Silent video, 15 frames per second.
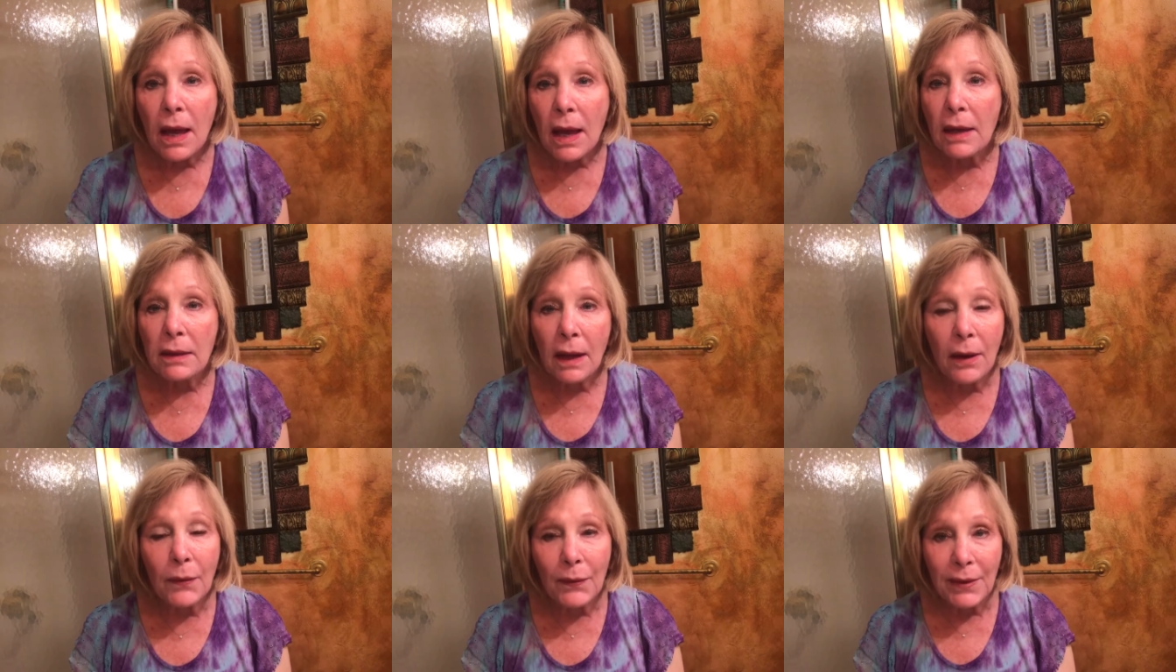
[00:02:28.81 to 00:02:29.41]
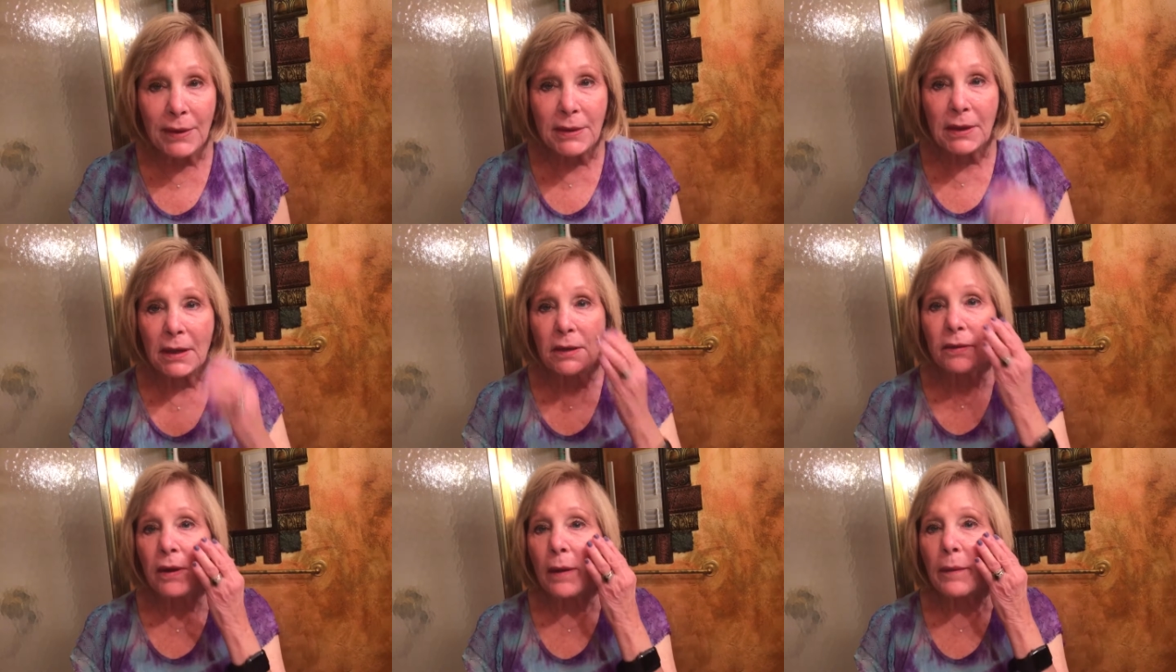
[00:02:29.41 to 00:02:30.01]
And I want to tell
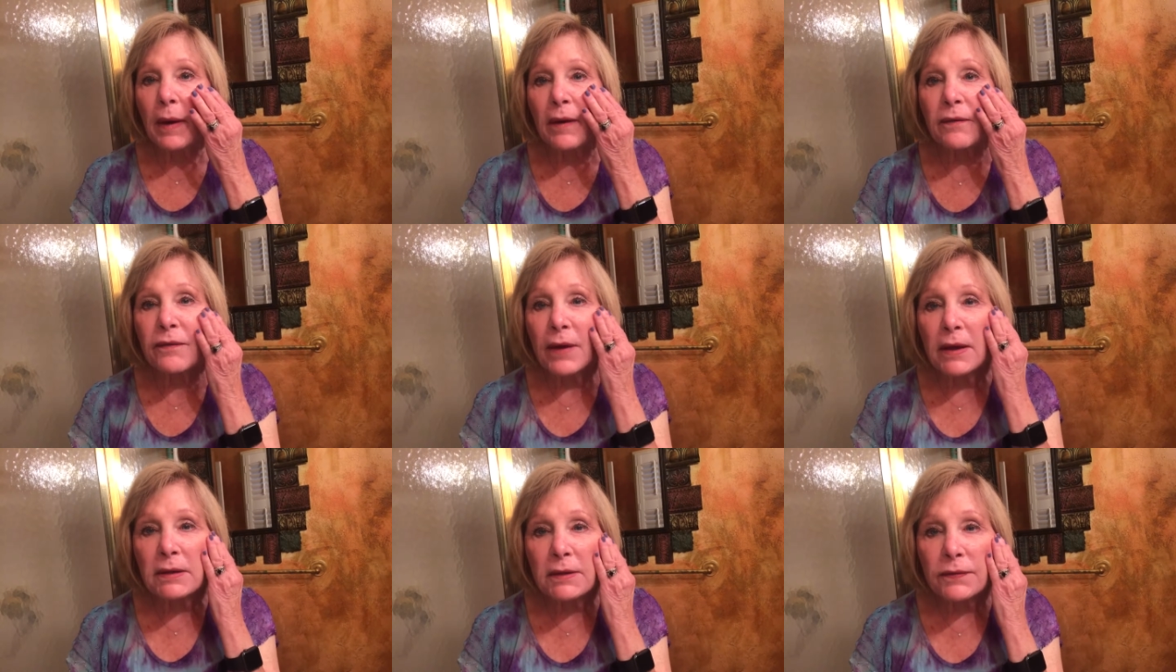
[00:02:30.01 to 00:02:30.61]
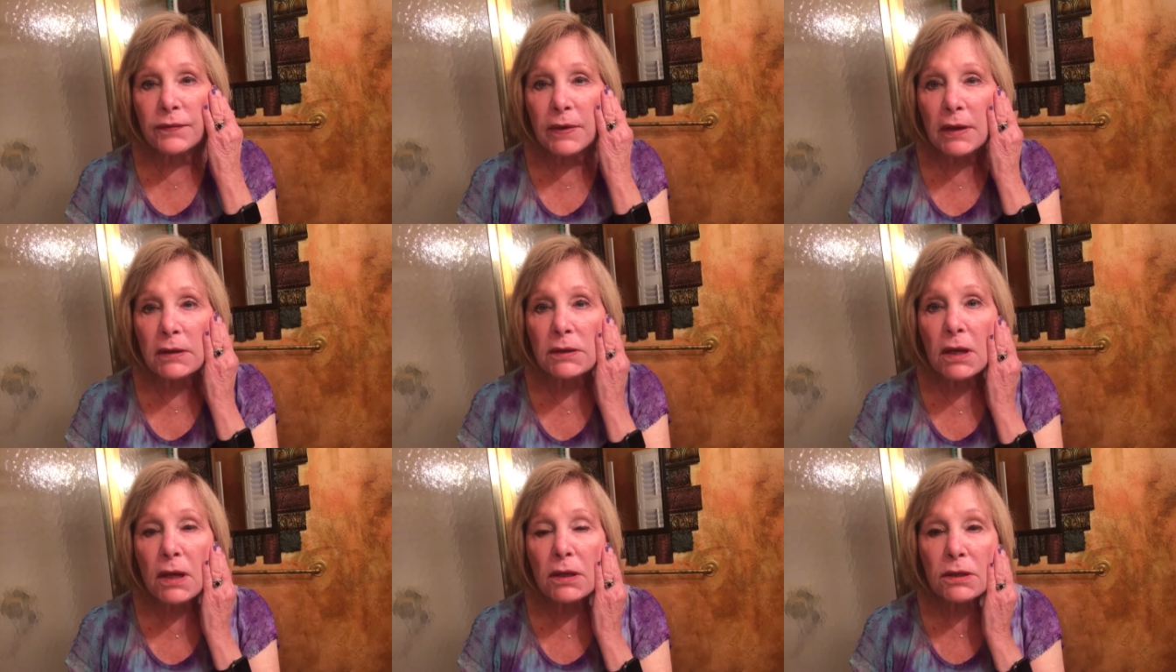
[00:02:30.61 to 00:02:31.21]
you that my face
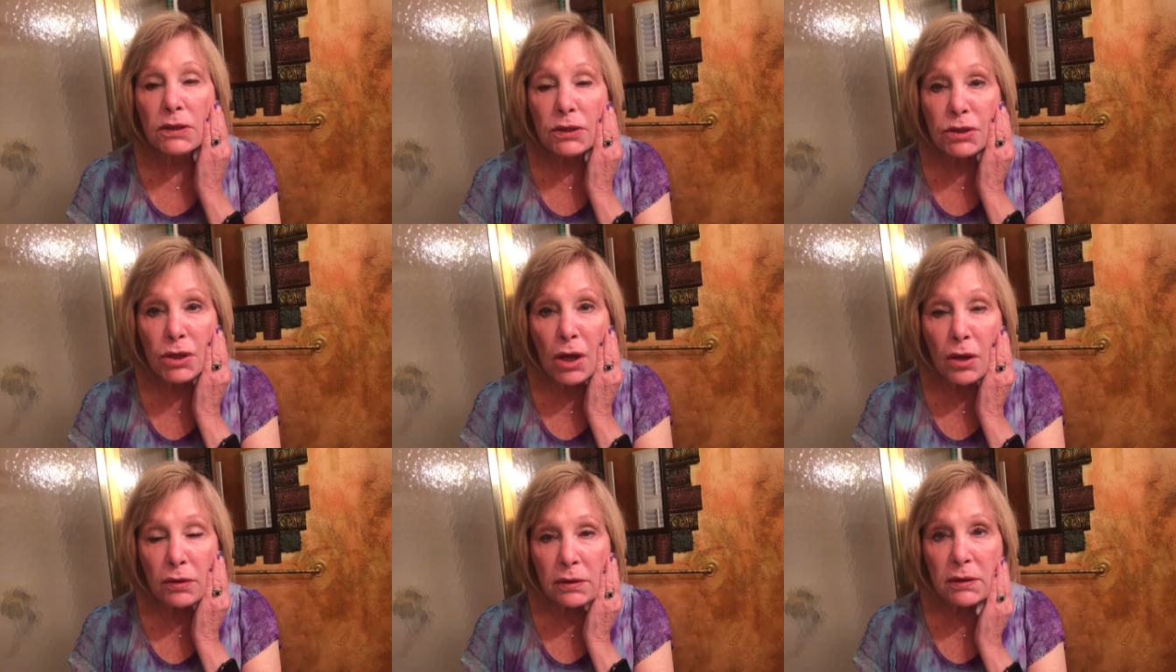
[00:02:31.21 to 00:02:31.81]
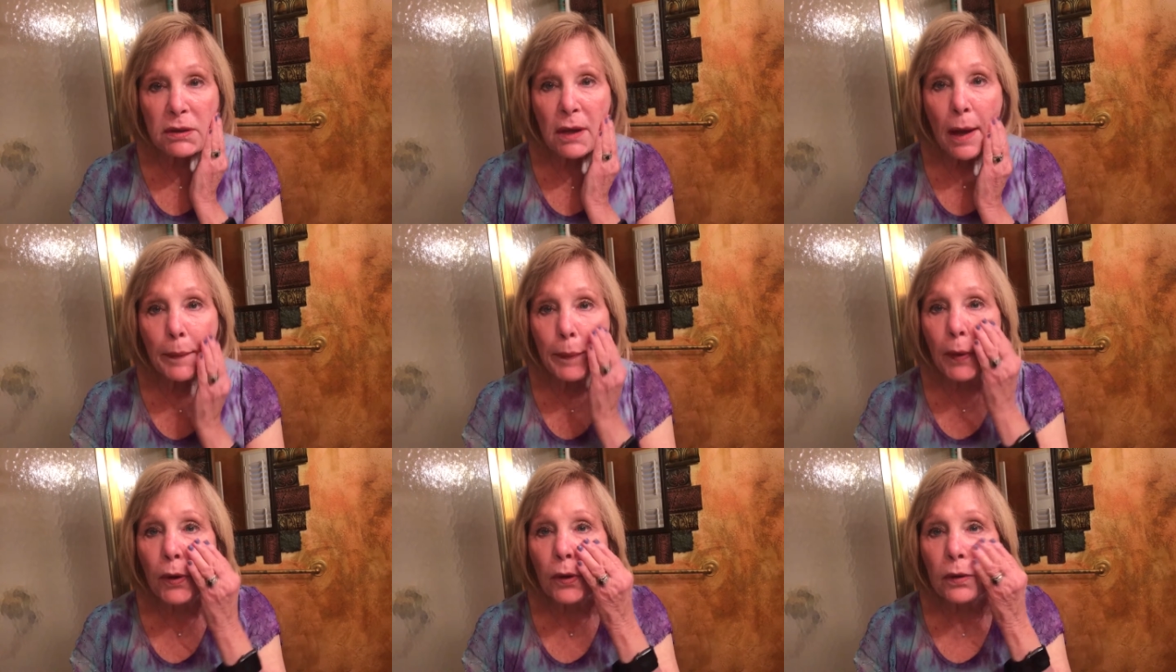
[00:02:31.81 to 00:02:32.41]
feels so
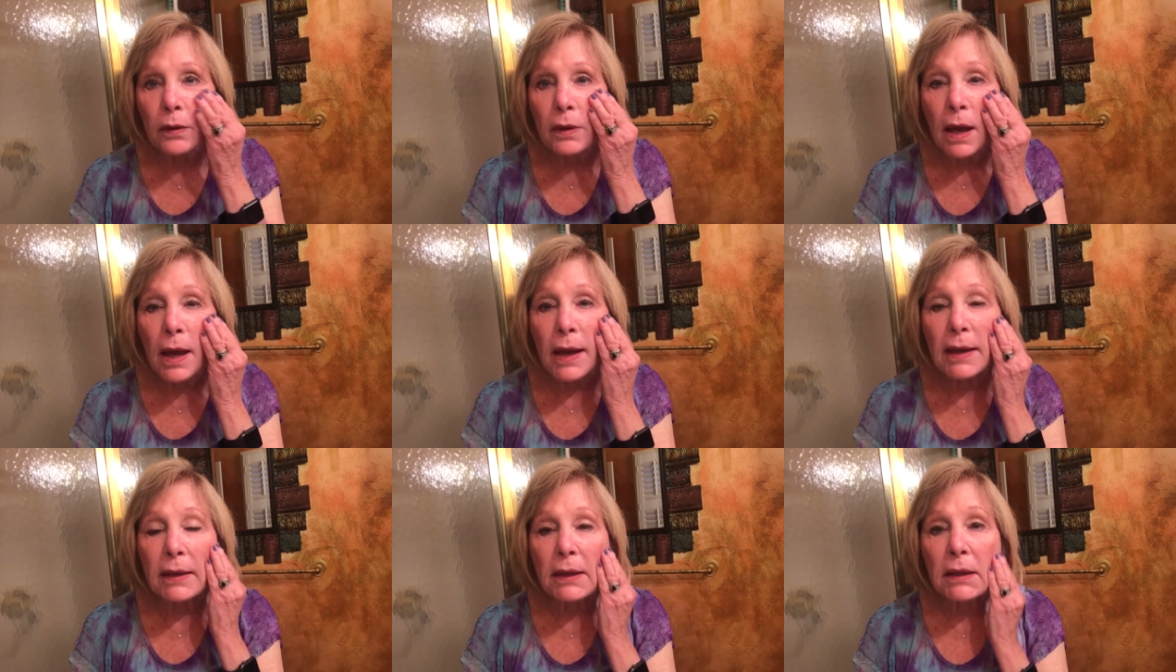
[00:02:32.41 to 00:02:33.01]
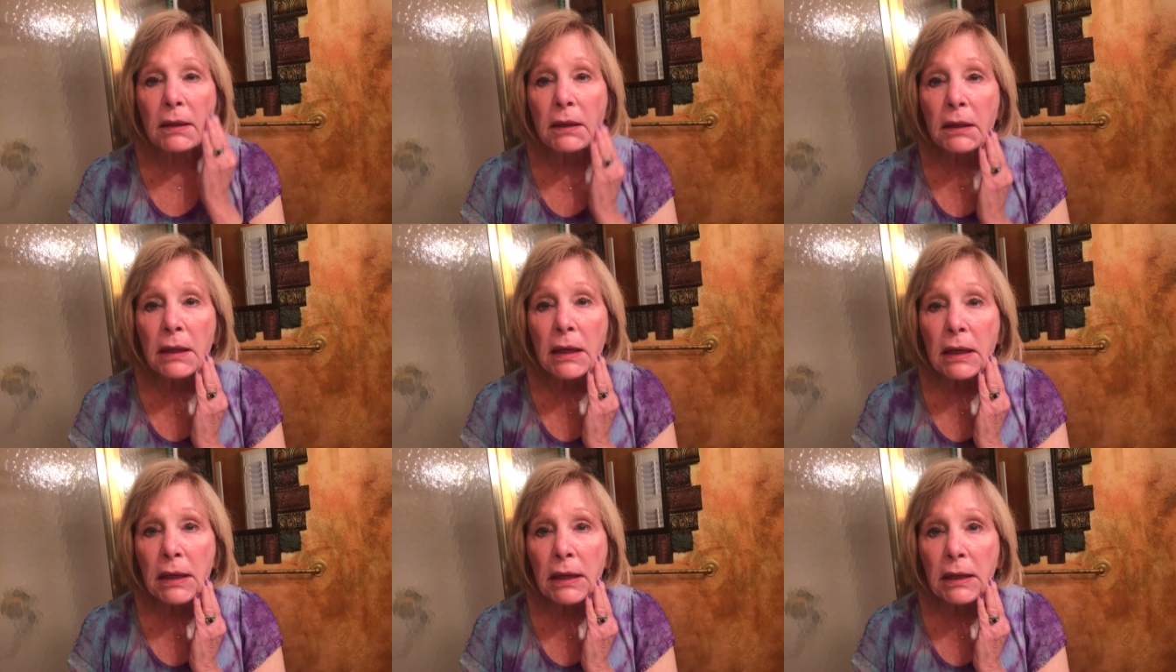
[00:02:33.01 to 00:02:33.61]
supple and
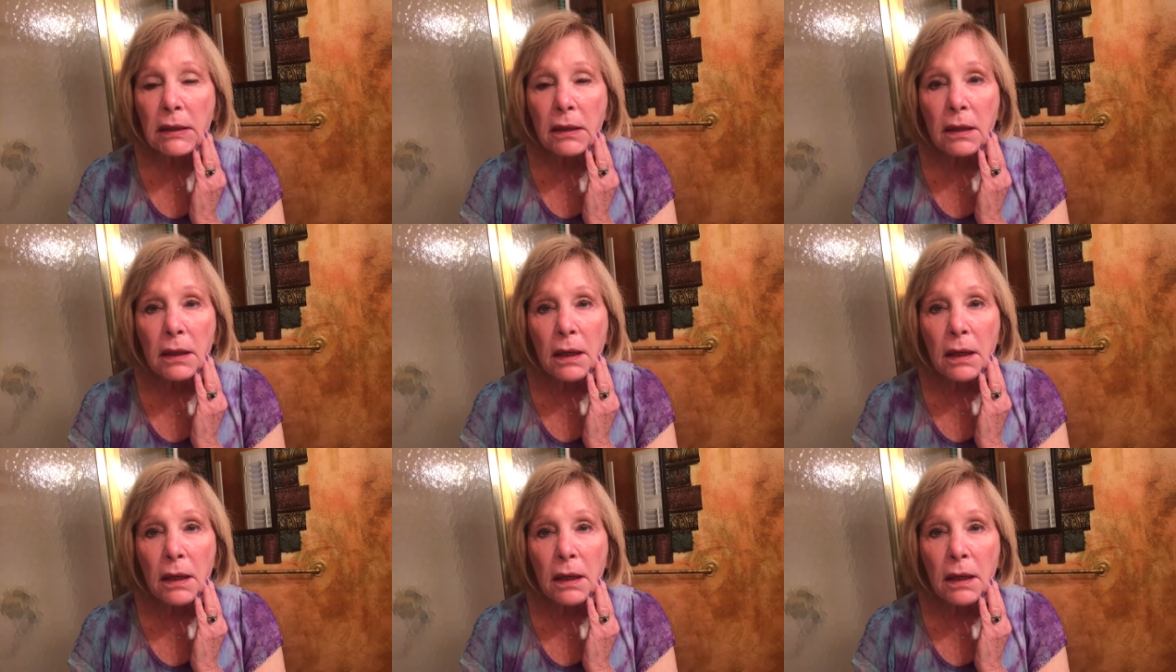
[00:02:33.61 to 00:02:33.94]
clean